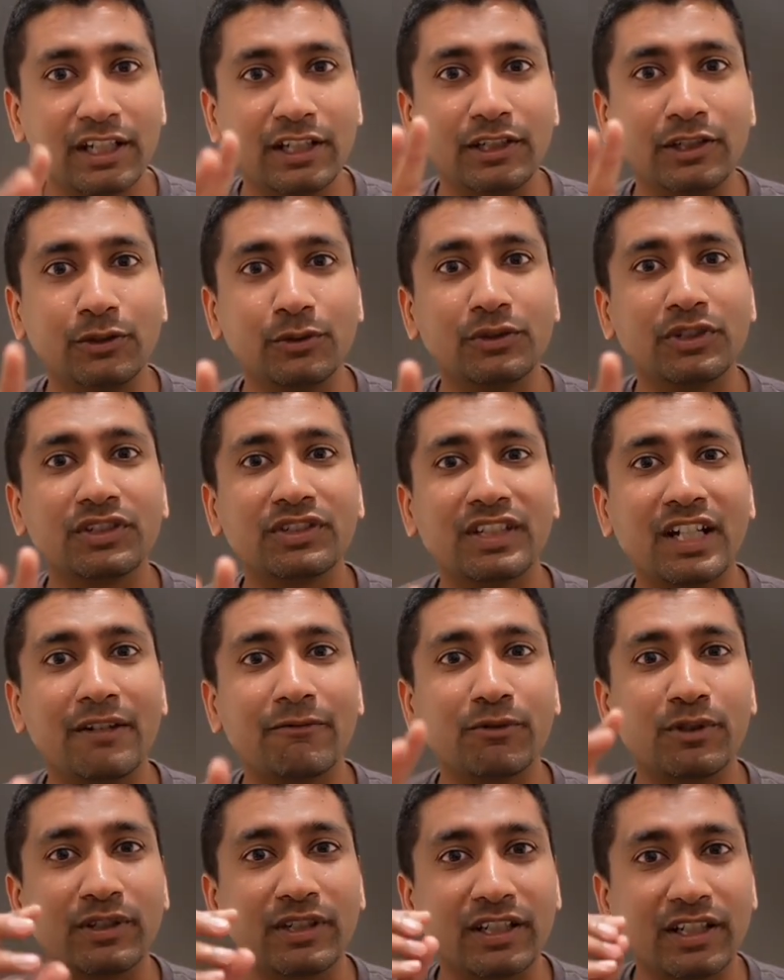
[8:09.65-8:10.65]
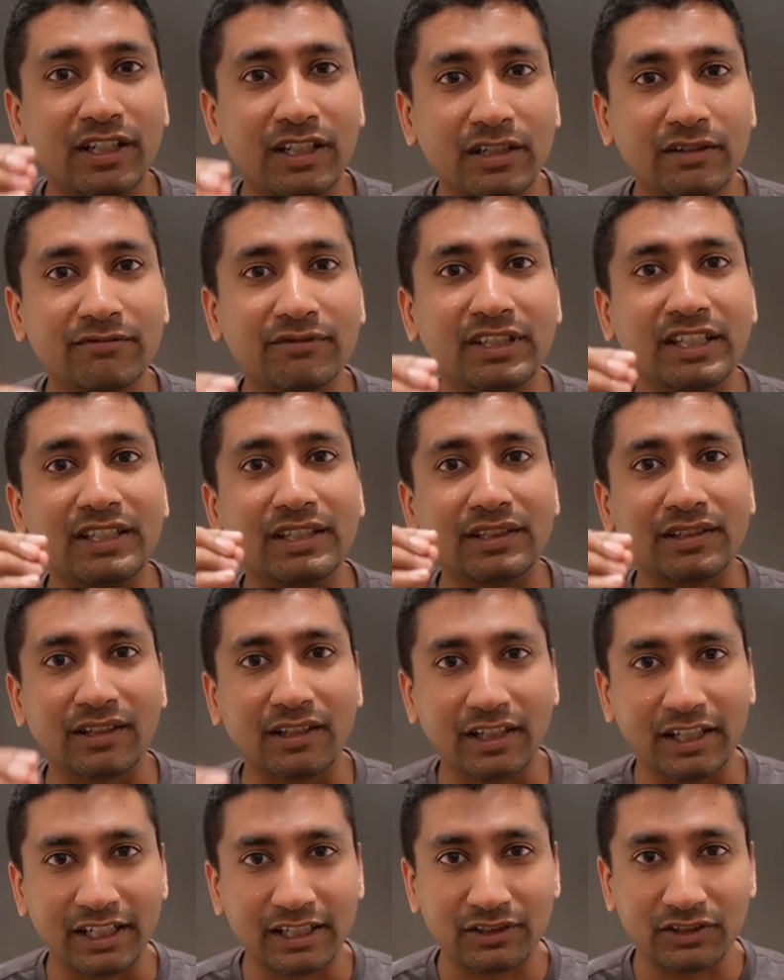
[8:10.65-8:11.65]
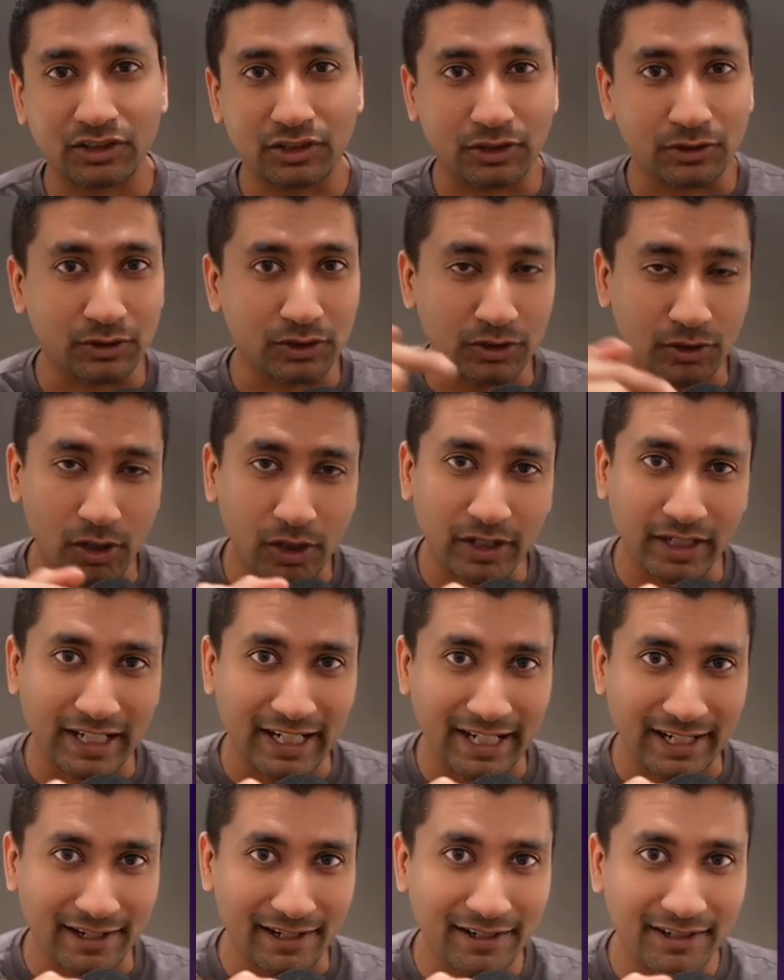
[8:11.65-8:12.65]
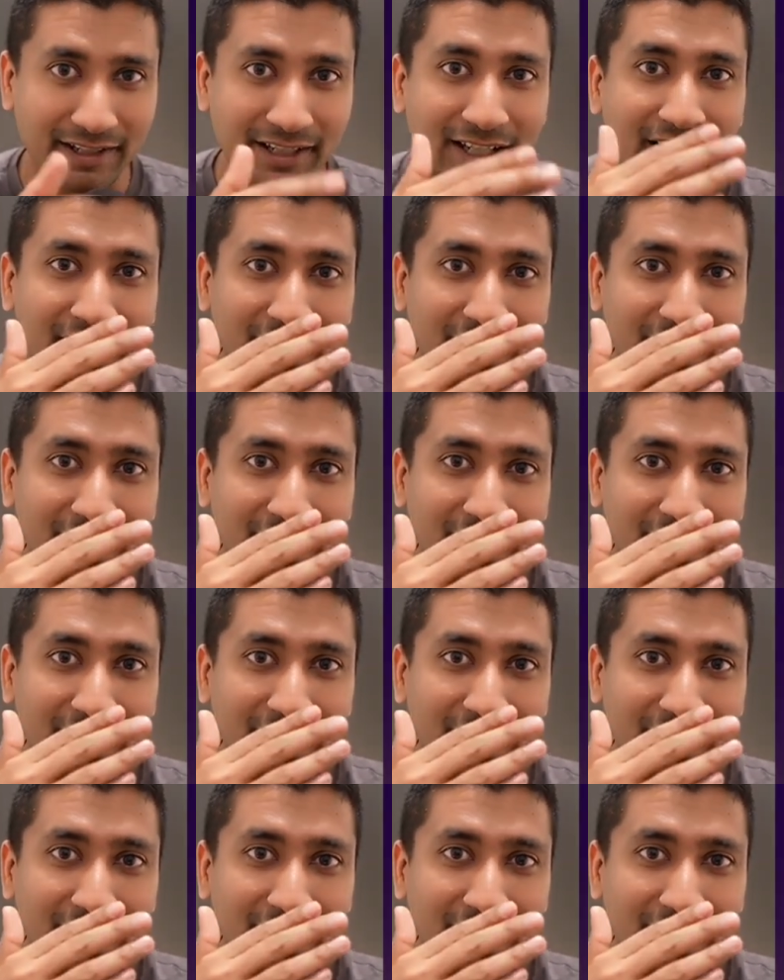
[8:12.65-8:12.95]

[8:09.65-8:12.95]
You just have to give these links to your AI.